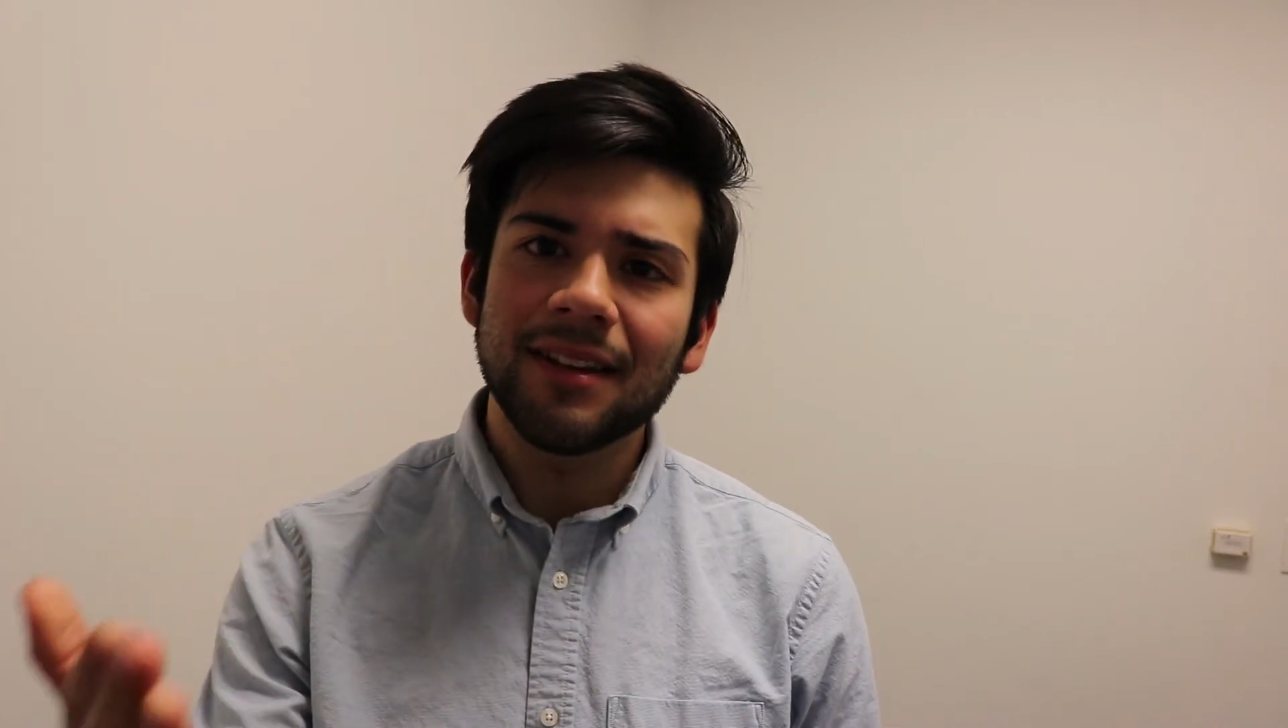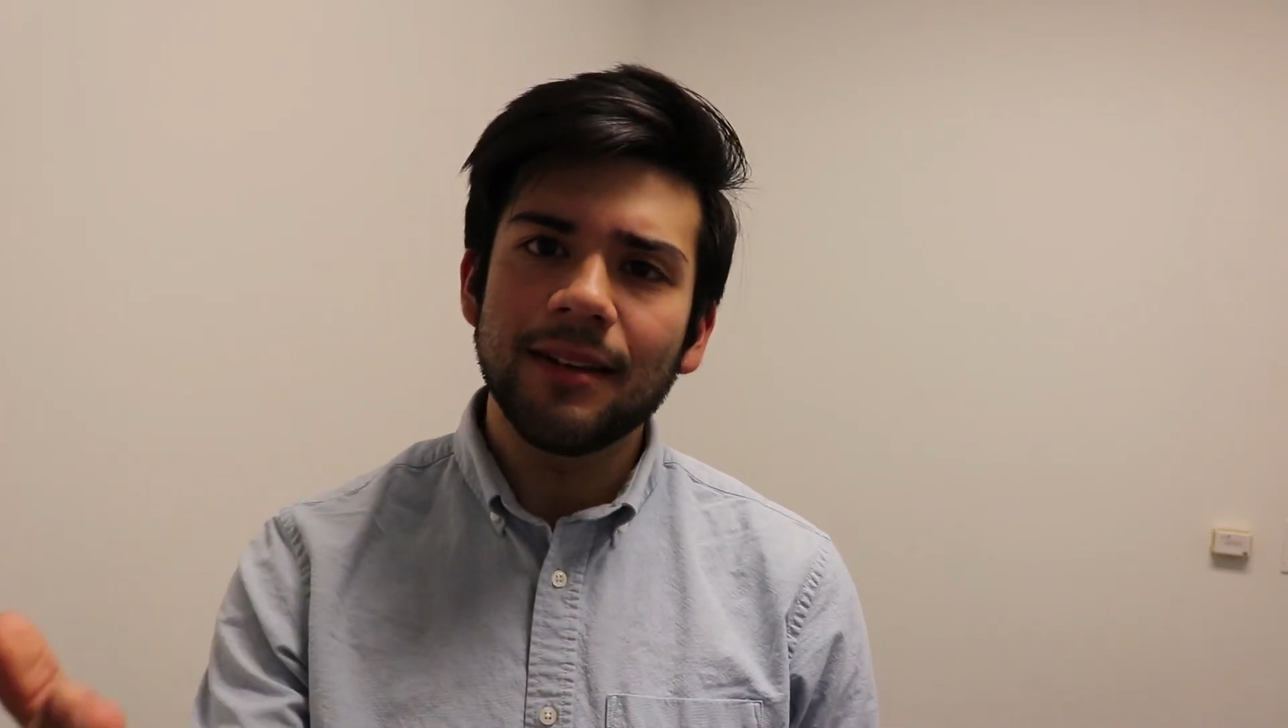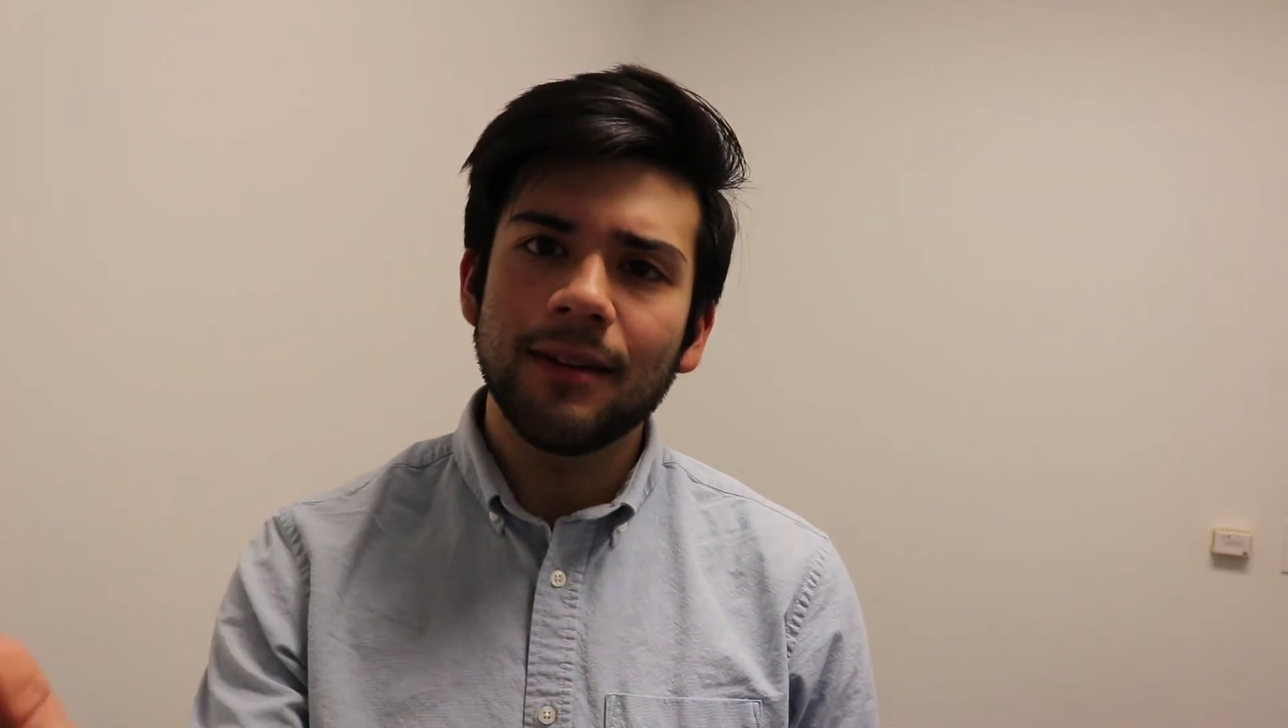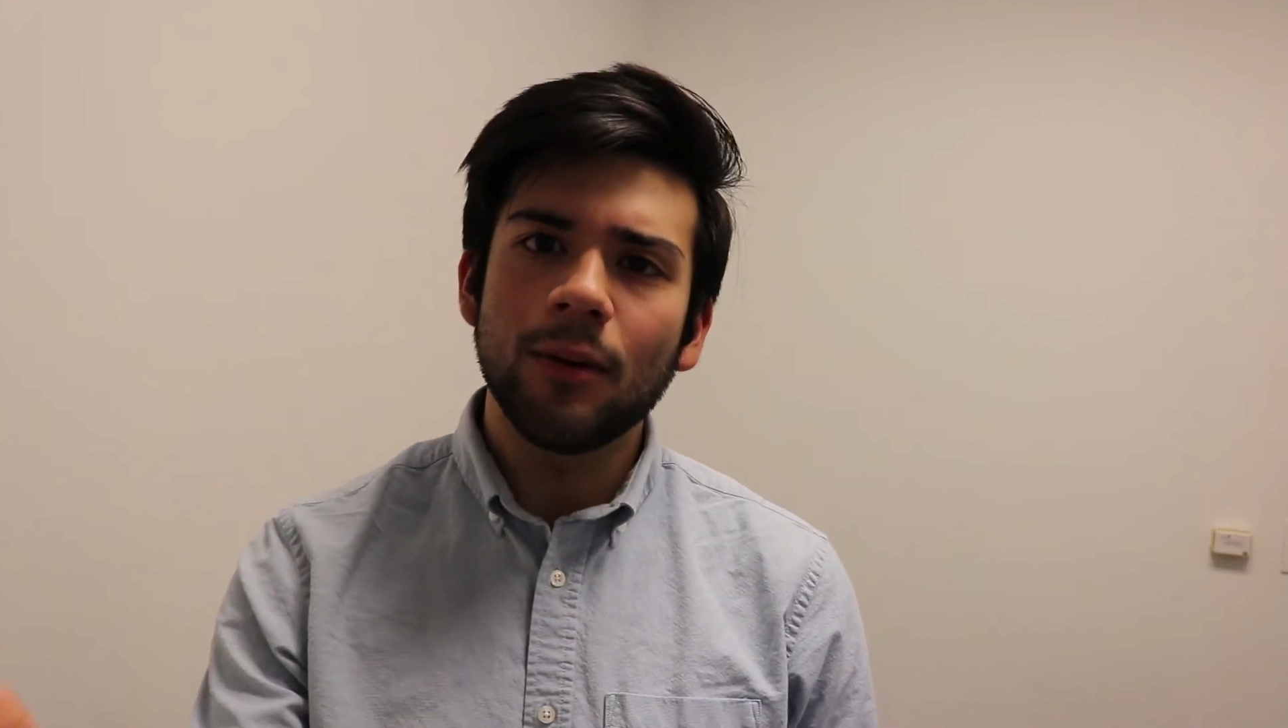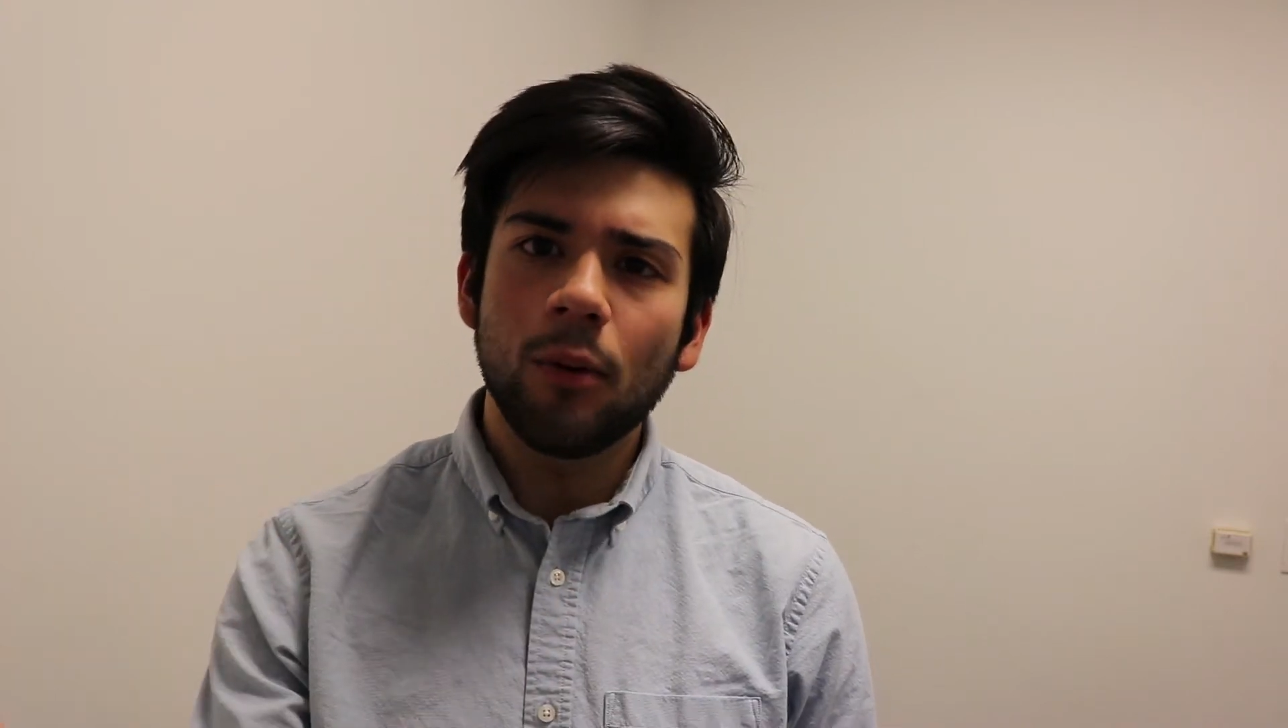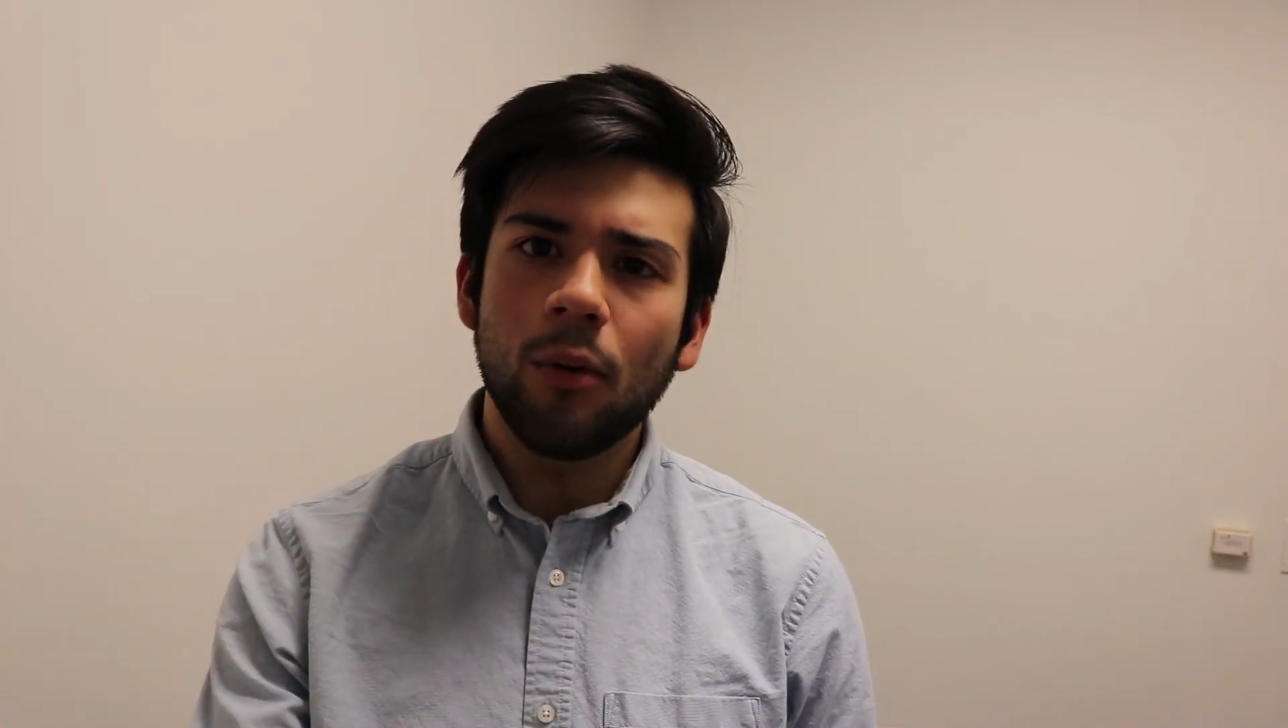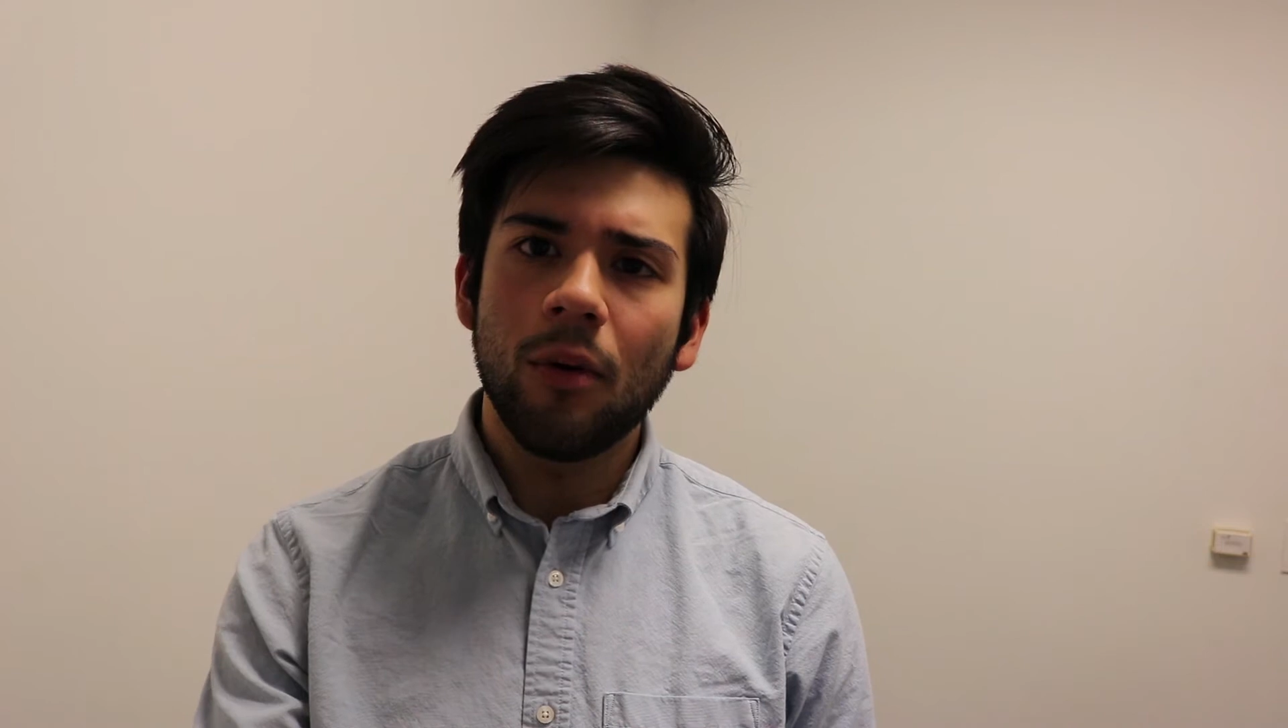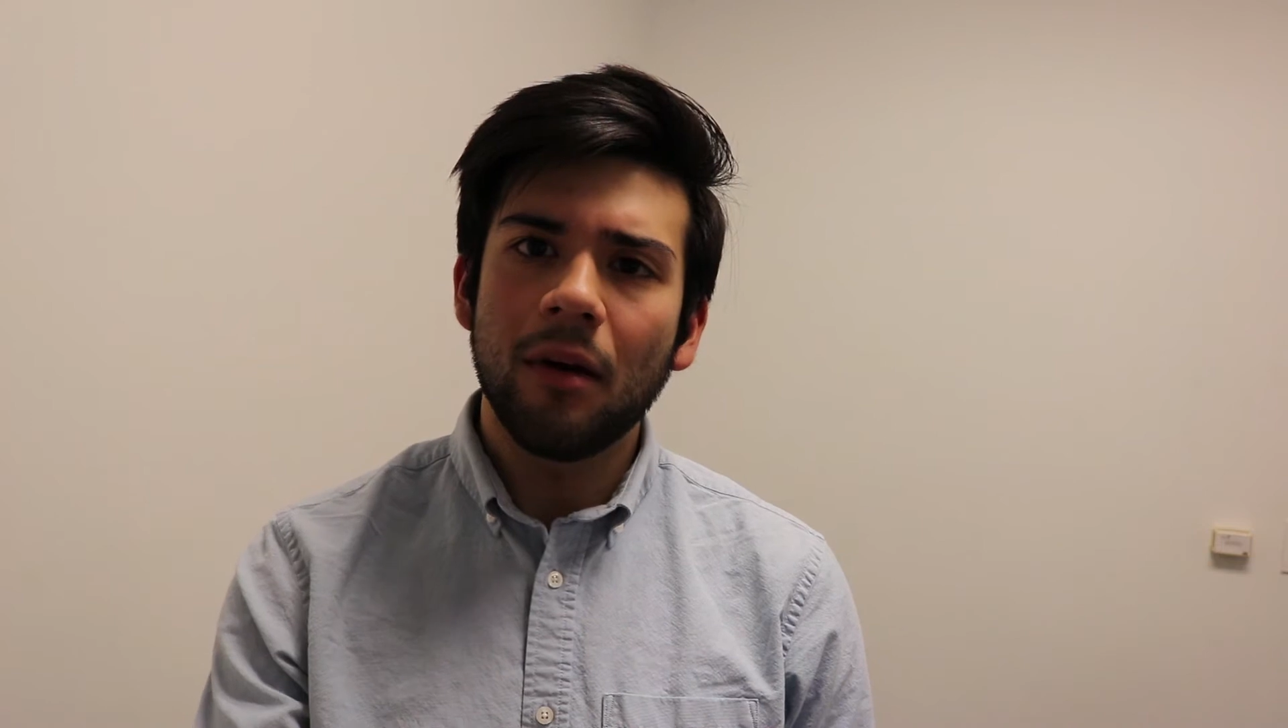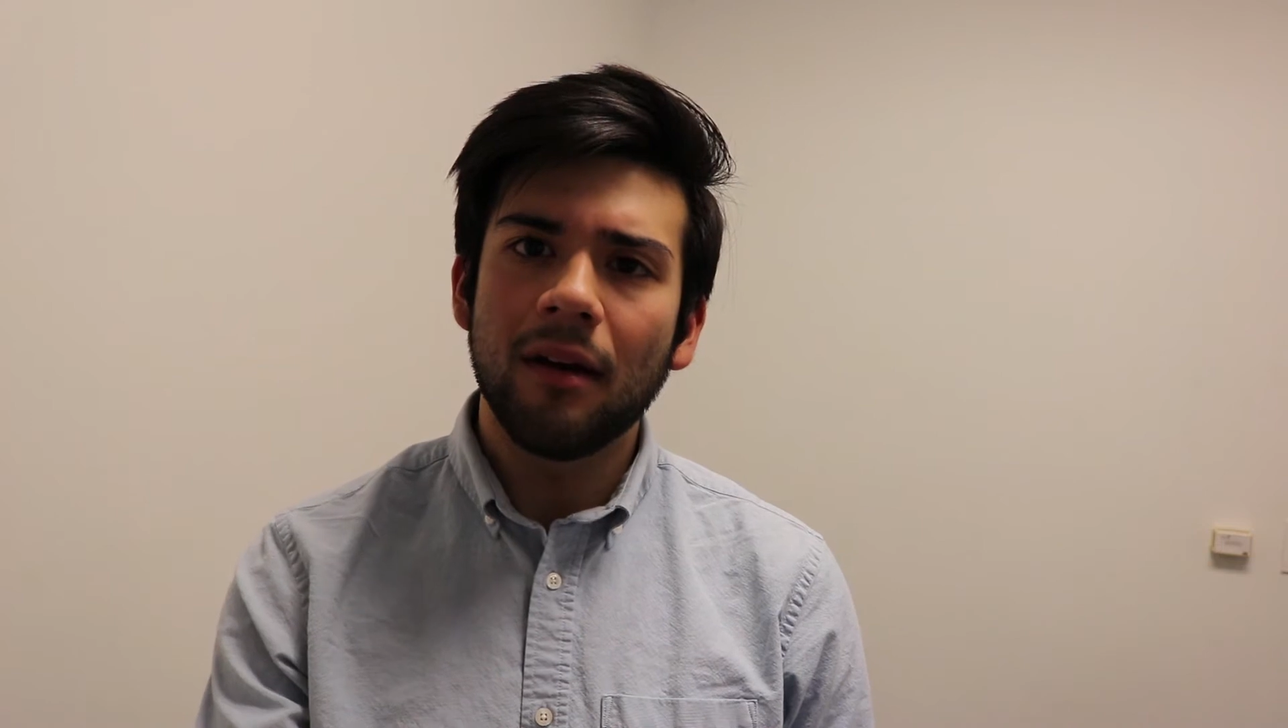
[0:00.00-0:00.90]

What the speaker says: at you.